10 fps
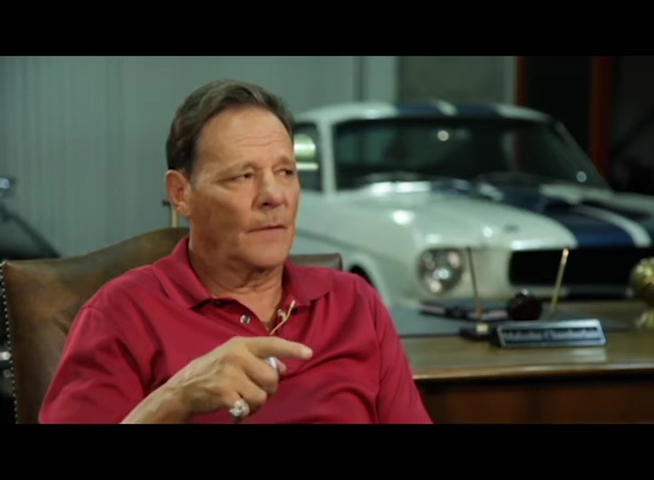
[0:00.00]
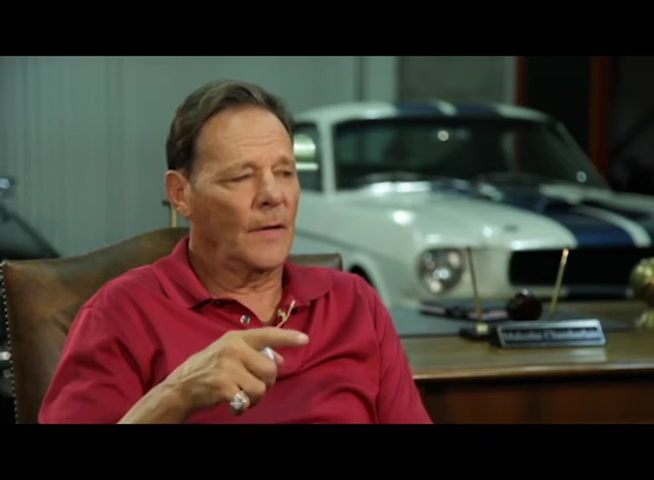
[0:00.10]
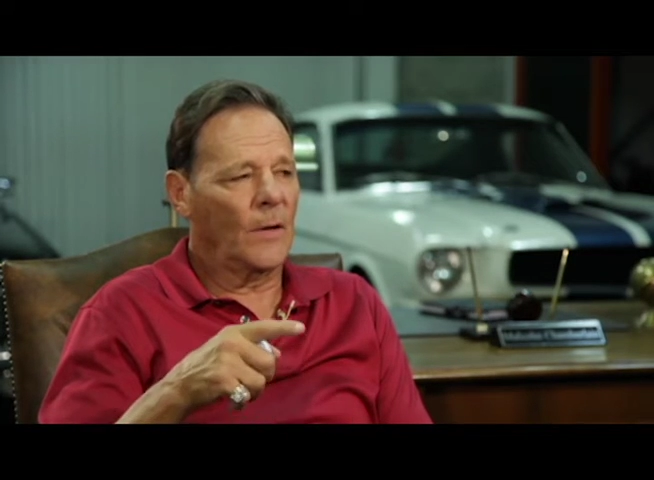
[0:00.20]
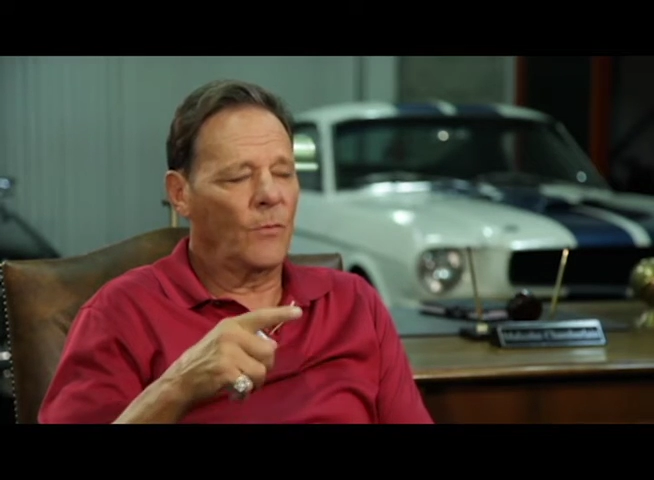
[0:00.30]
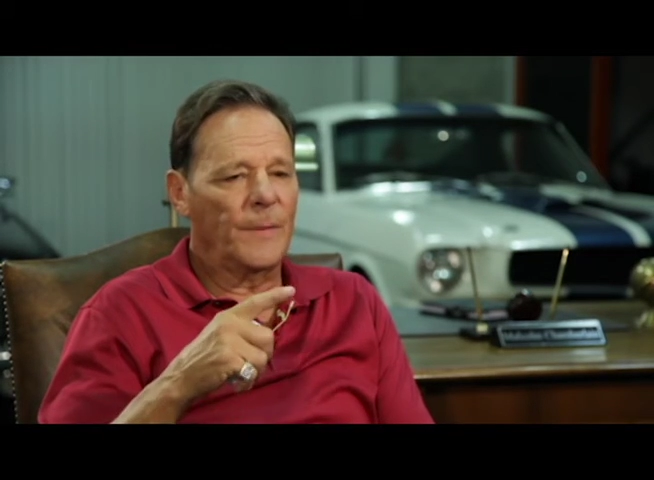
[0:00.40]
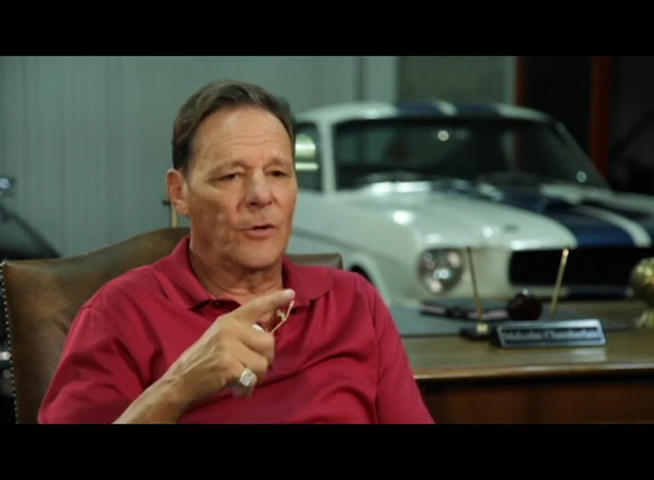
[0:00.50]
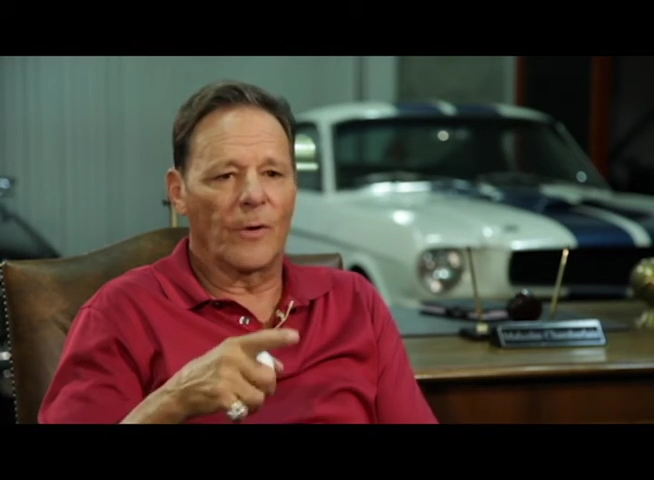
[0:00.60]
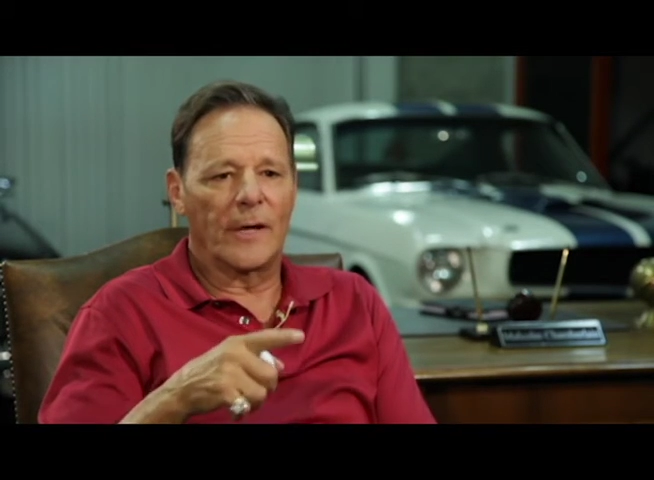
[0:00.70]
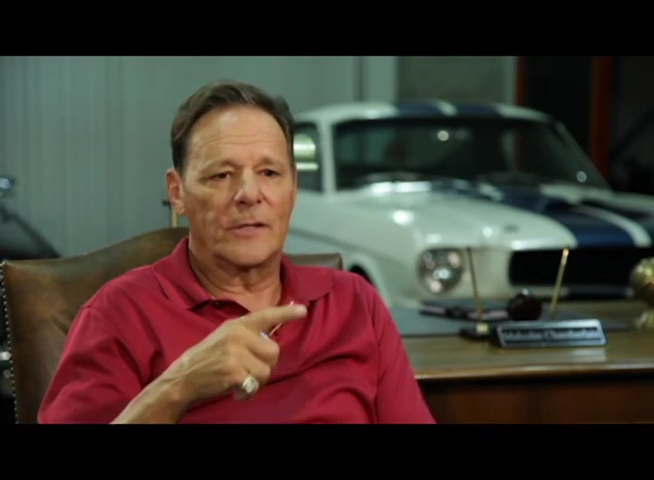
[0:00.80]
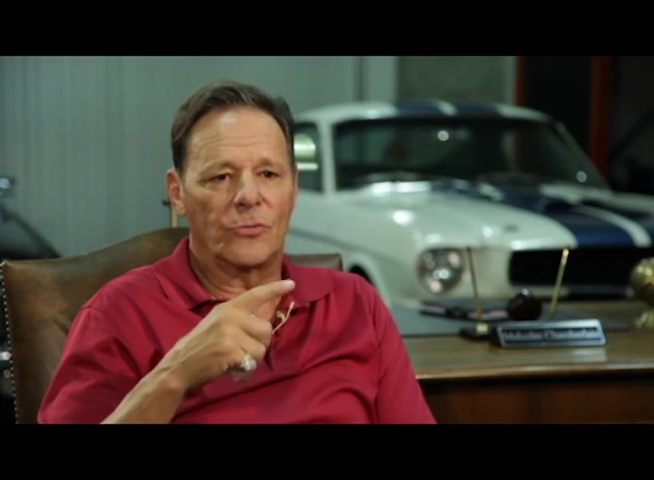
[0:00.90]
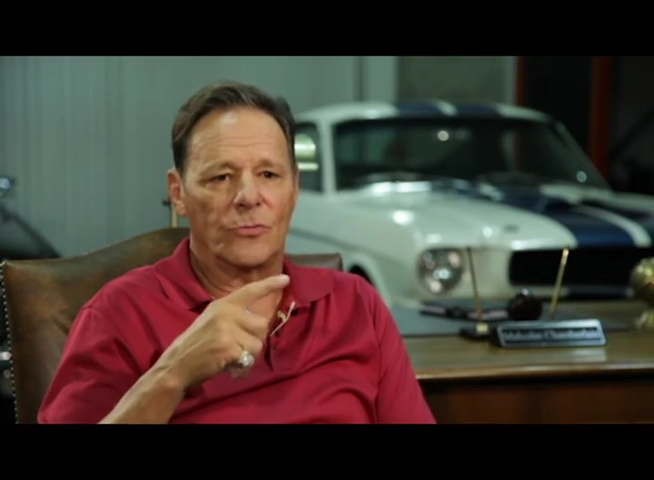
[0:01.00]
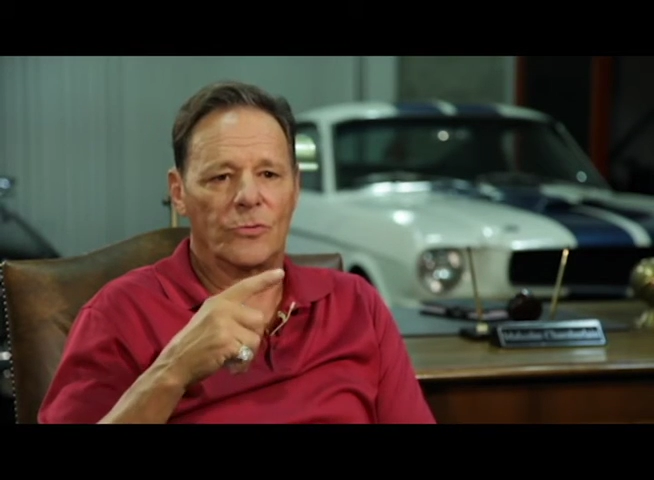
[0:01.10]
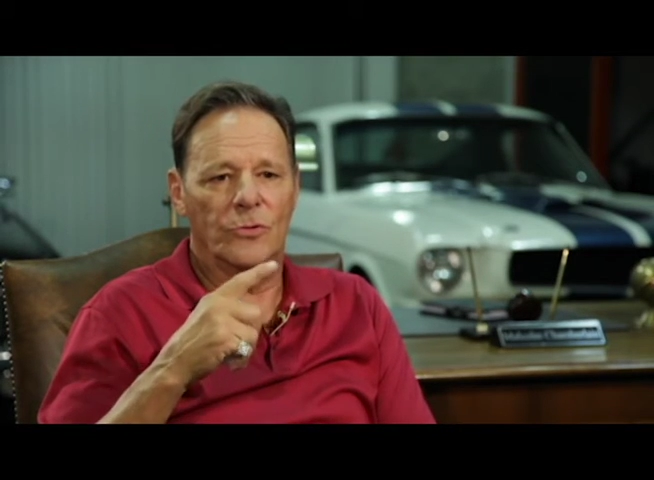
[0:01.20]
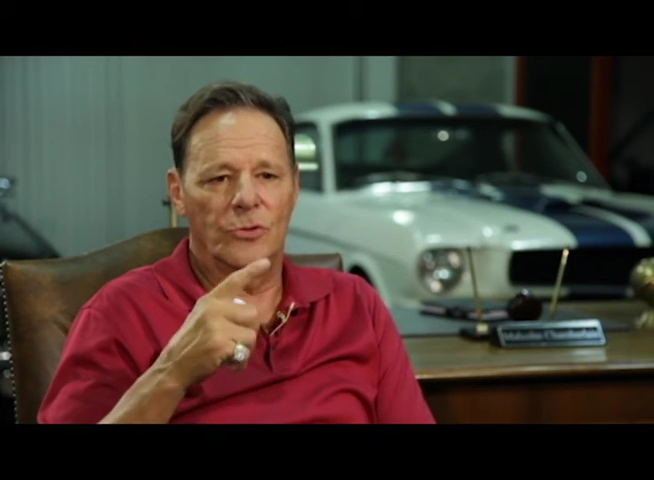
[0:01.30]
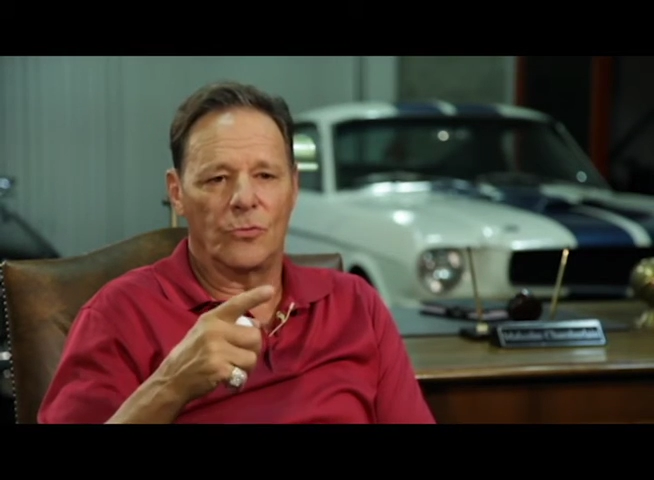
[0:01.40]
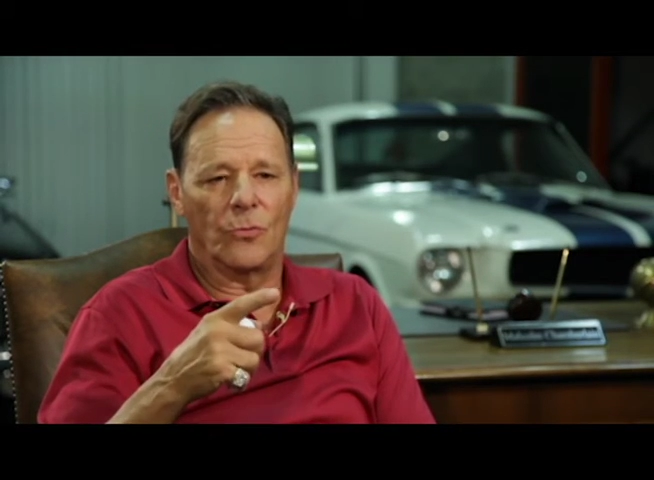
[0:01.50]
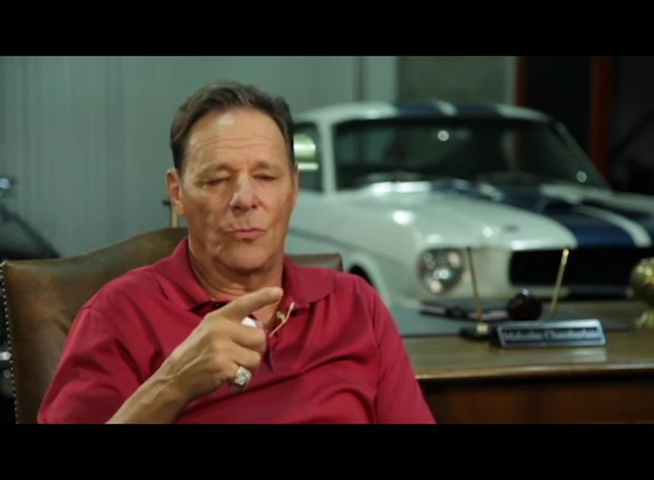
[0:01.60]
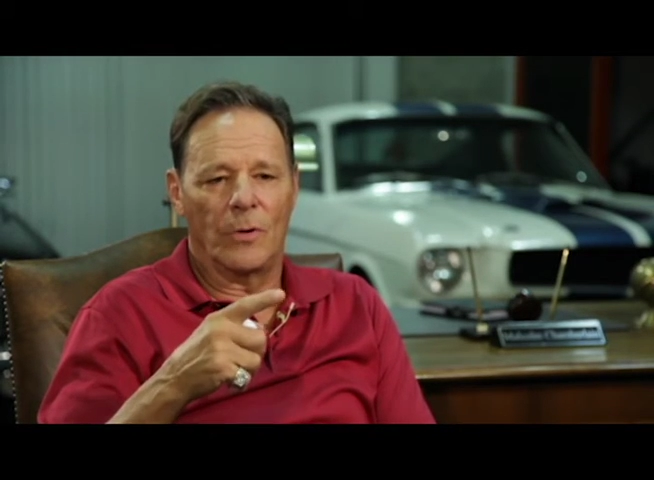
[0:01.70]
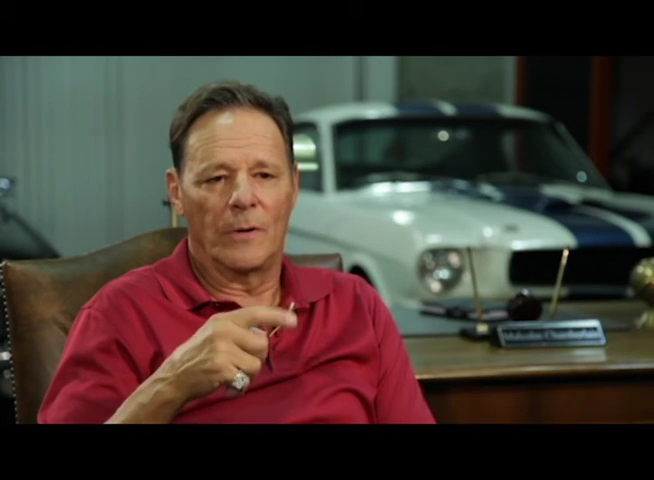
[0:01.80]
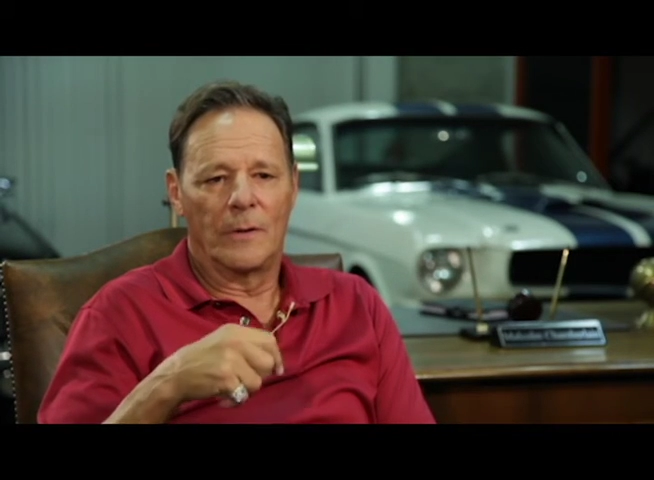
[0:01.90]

it would be great to do